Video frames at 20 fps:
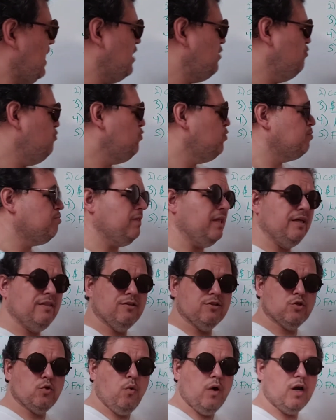And you could play
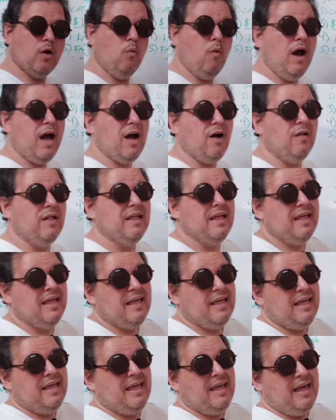this quite a while,
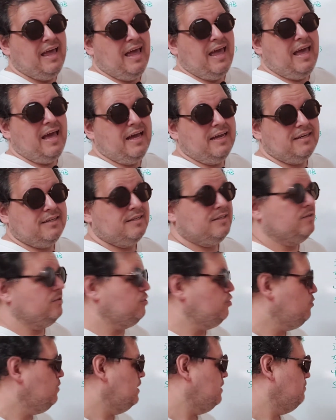and
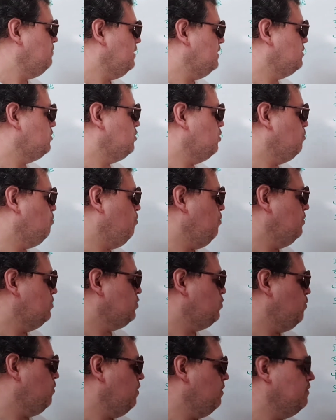you could even get to the point
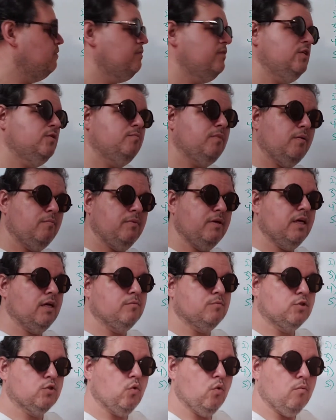to where these men
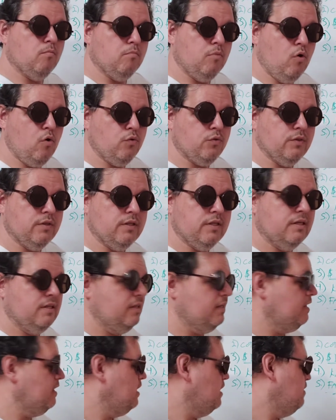become so emboldened,
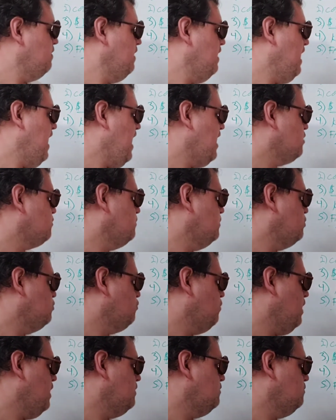they actually
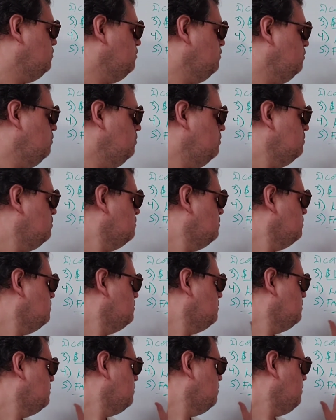try to
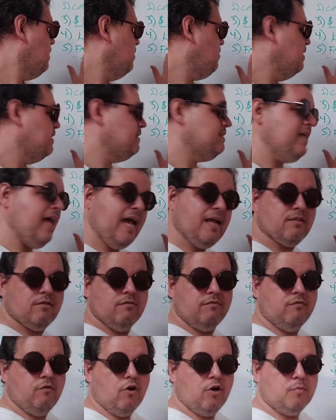maybe attack the
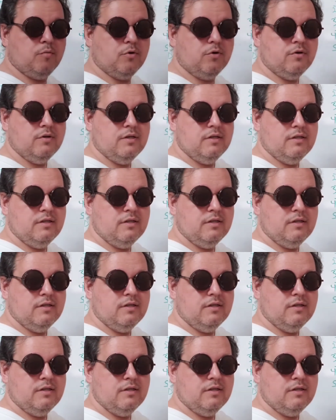farmer